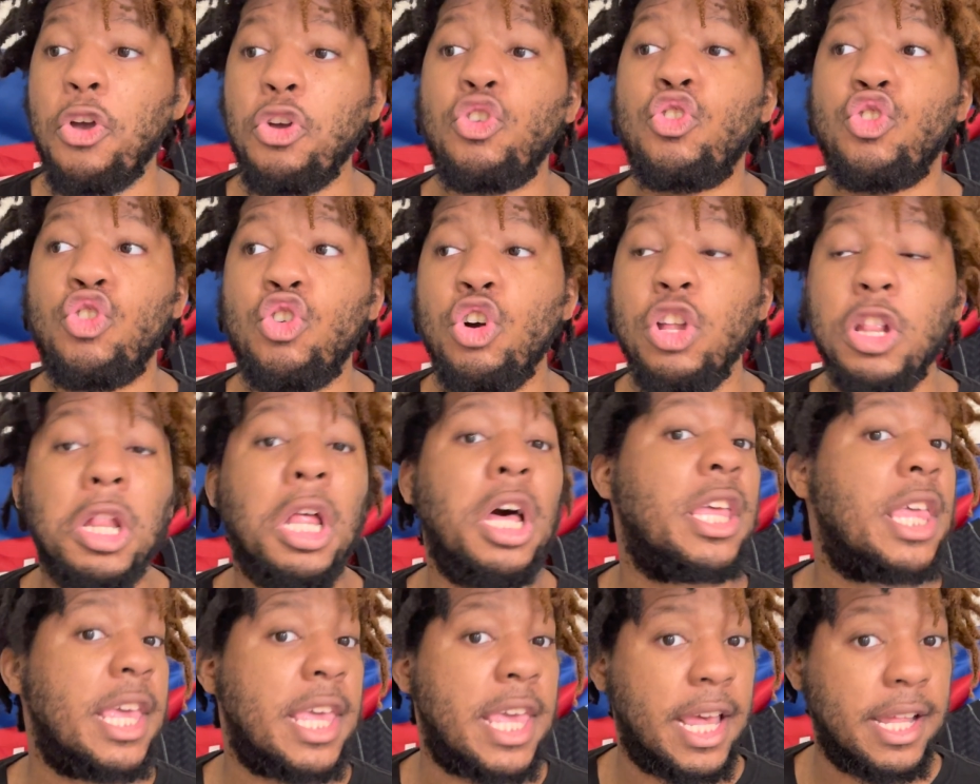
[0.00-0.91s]
Good
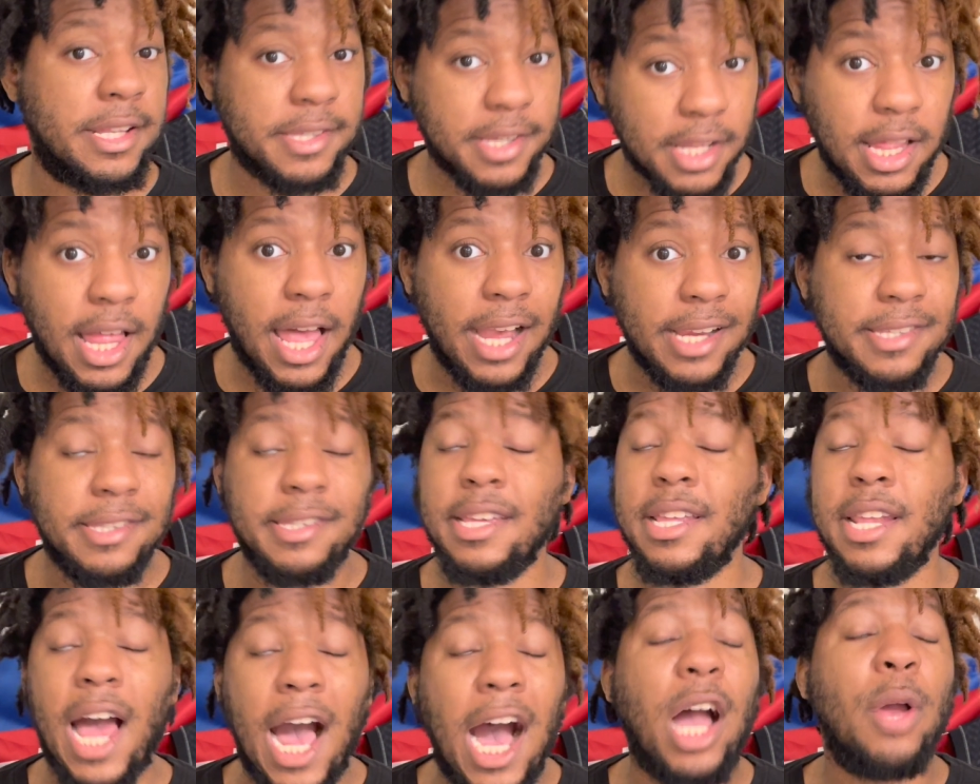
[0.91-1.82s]
luck against
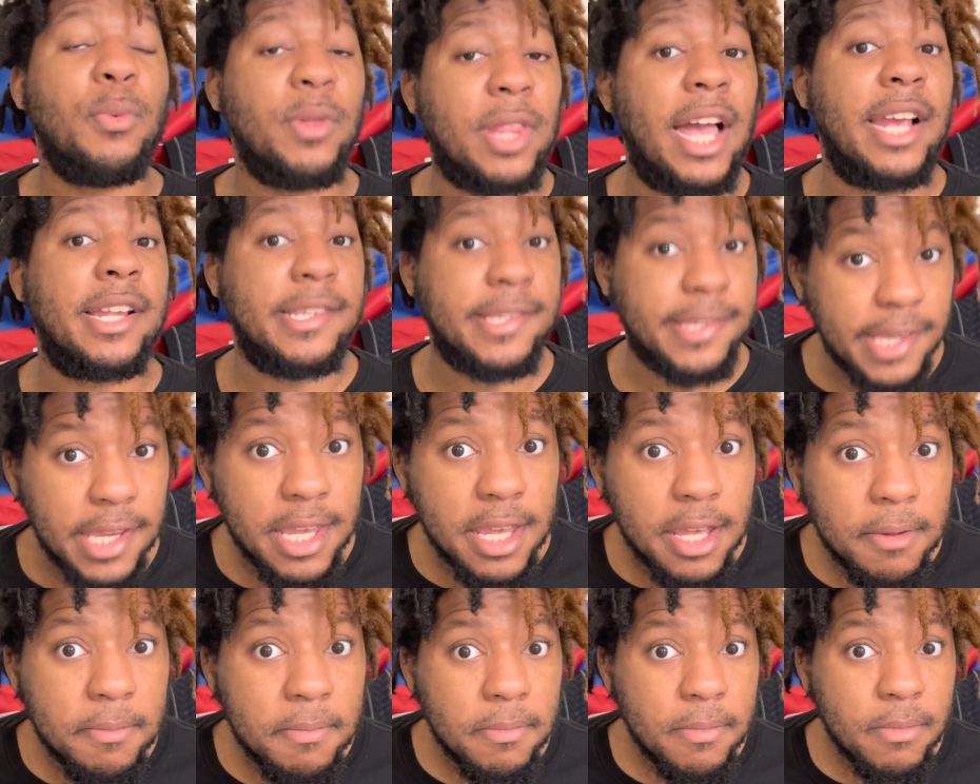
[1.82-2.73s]
Claxton. I would like to see
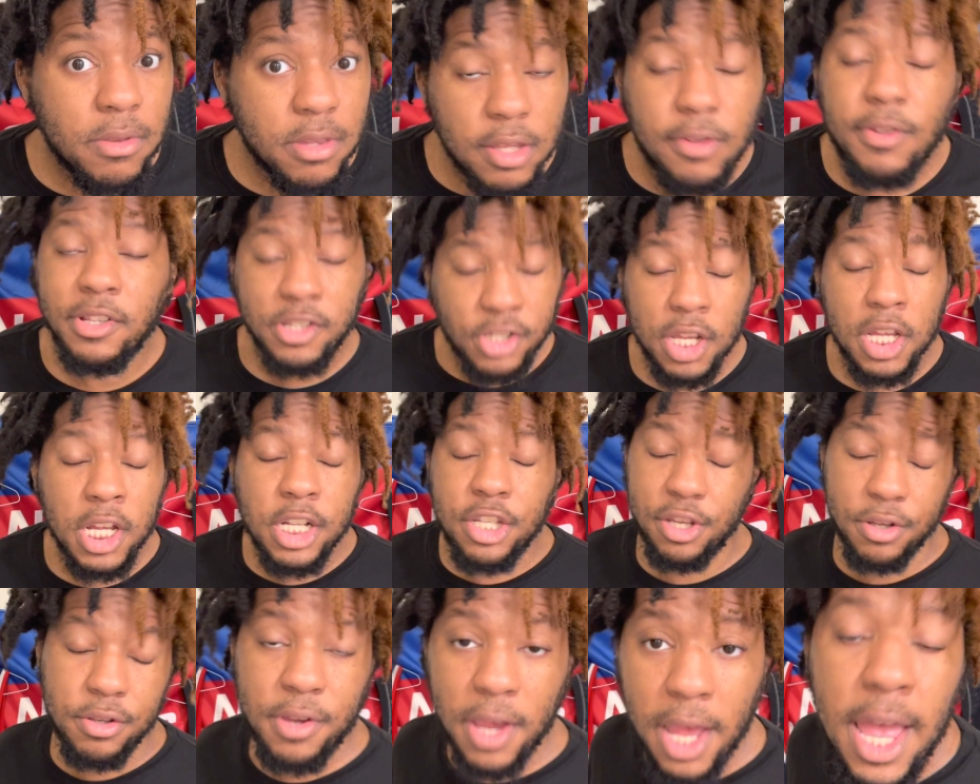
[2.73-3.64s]

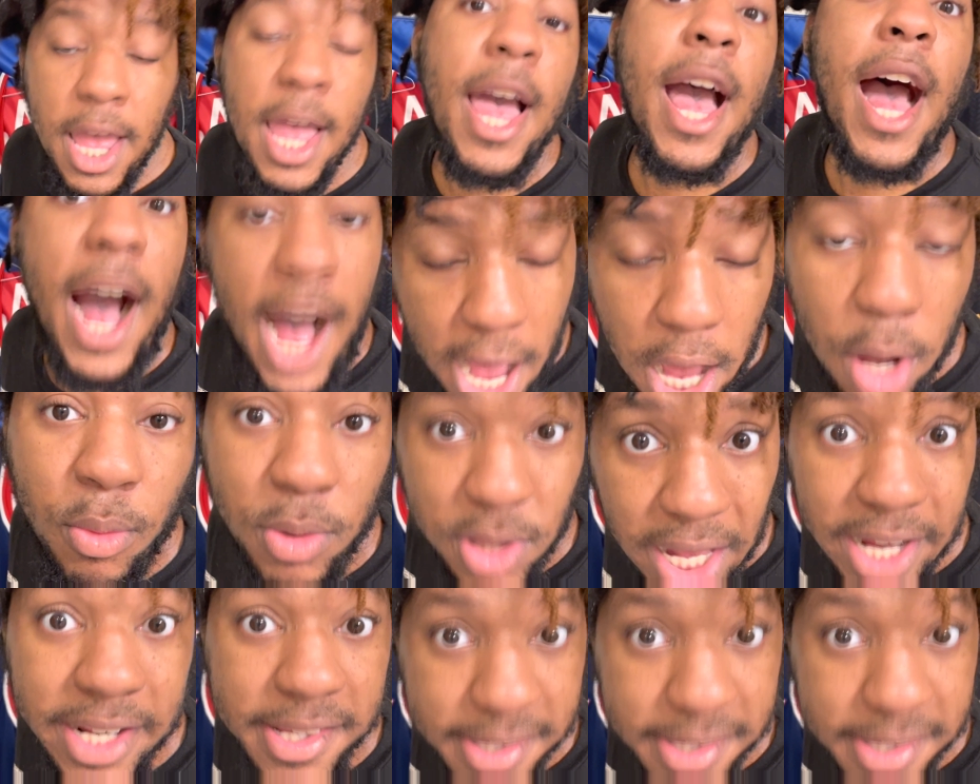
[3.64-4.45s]
it. I would like to